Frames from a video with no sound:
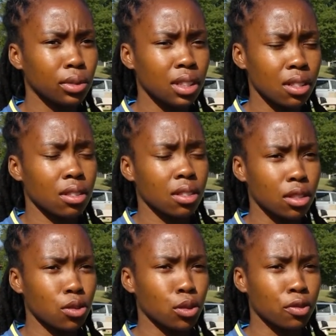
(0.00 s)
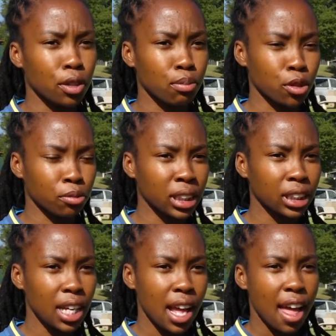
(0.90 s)
there's still room for
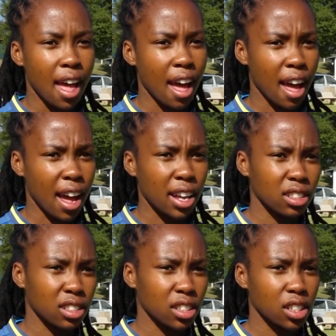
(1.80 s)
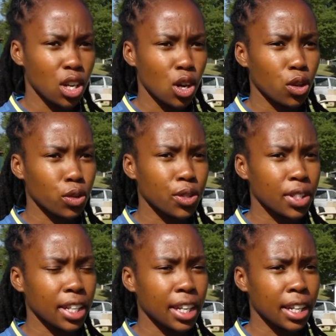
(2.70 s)
improvement, and also
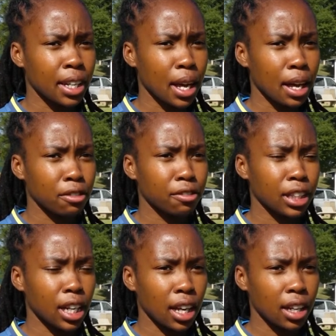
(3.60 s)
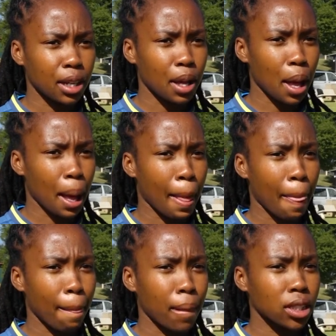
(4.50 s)
again I feel like
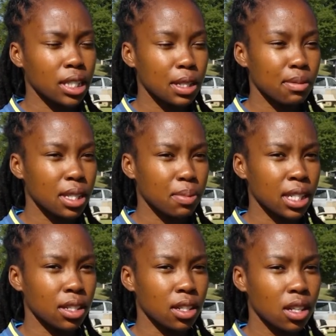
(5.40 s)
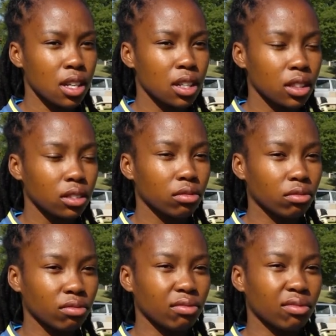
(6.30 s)
the team has been.
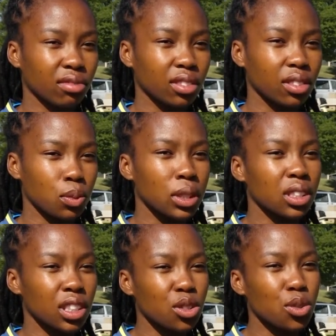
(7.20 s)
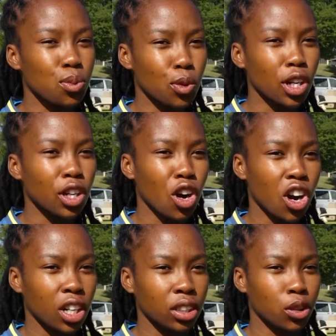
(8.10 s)
We need to work
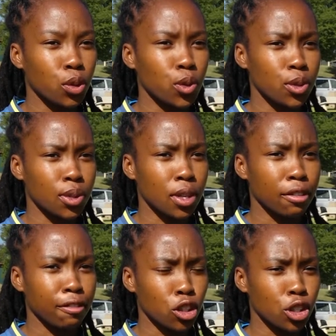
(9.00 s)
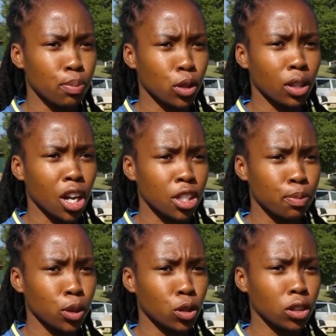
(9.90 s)
on those first ball,
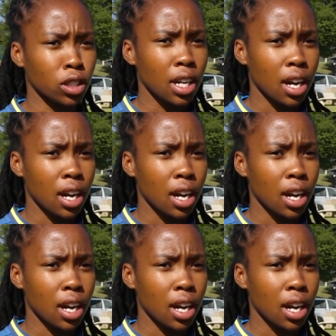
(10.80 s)
last ball